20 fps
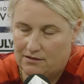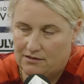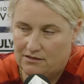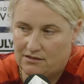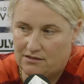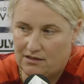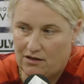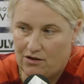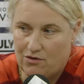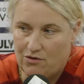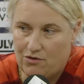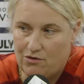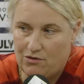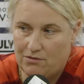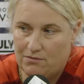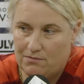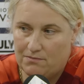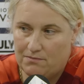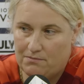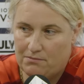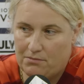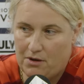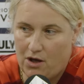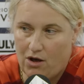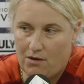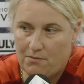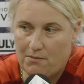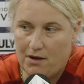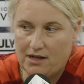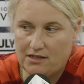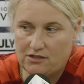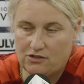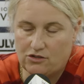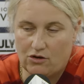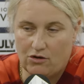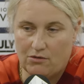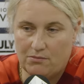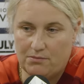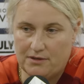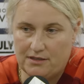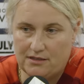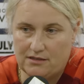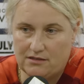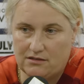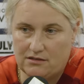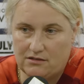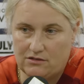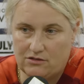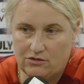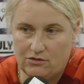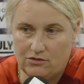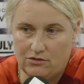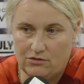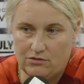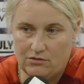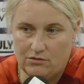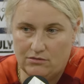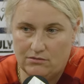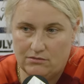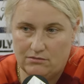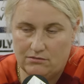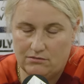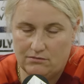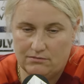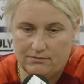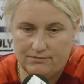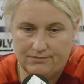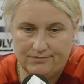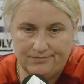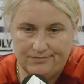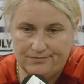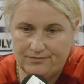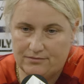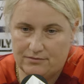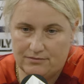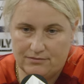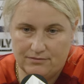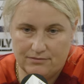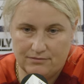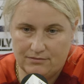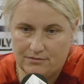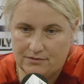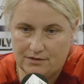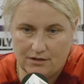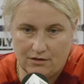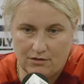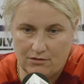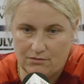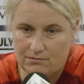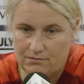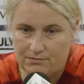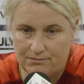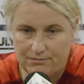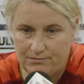So part of my job is to, you know,